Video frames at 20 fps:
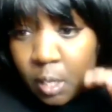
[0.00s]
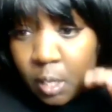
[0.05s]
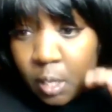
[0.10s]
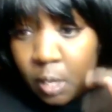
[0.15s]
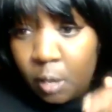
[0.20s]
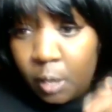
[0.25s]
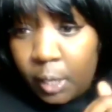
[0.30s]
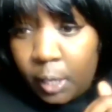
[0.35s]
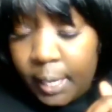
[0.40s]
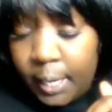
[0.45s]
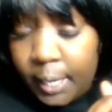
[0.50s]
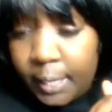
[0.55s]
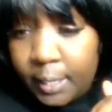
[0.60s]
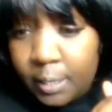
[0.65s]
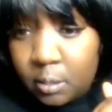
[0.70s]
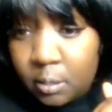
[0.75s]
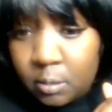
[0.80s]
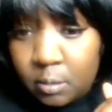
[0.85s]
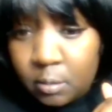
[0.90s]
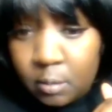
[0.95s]

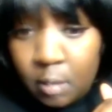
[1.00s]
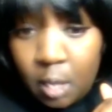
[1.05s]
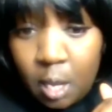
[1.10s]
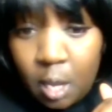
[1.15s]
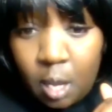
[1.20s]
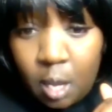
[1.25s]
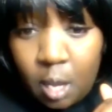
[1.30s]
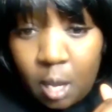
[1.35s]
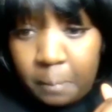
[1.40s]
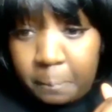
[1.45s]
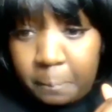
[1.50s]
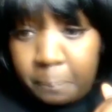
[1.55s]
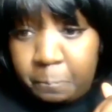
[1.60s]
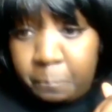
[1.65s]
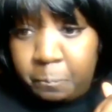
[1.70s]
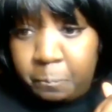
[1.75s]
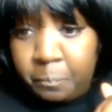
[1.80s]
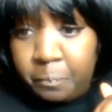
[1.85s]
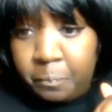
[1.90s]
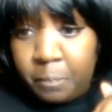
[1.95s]
Okay.
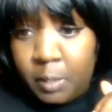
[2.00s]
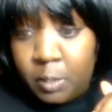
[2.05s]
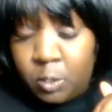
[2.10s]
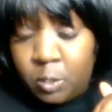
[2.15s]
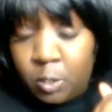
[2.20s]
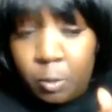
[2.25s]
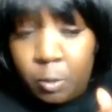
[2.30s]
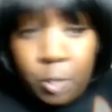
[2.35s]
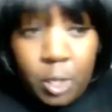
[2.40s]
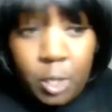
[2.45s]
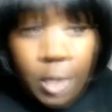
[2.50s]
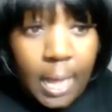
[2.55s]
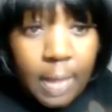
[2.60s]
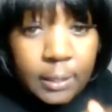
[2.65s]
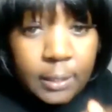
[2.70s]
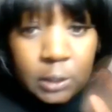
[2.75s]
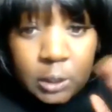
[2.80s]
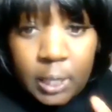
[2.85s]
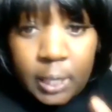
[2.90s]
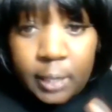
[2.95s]
So you
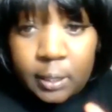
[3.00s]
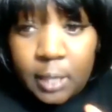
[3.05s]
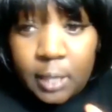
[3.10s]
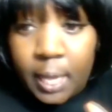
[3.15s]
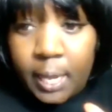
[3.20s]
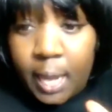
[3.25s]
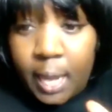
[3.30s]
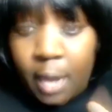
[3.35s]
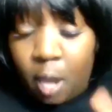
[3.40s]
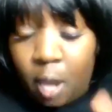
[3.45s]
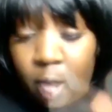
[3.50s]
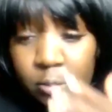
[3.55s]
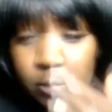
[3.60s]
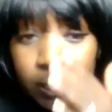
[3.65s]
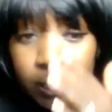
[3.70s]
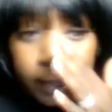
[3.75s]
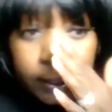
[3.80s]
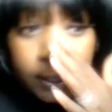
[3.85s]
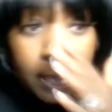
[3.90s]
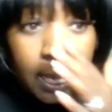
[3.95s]
guys check that out.
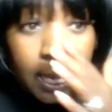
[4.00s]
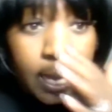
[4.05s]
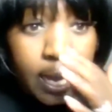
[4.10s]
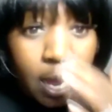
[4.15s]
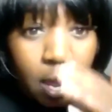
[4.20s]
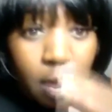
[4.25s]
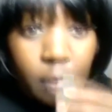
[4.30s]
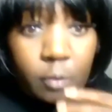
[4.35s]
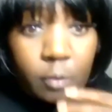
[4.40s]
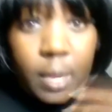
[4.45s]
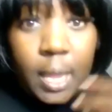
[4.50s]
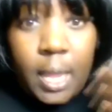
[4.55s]
Check that out.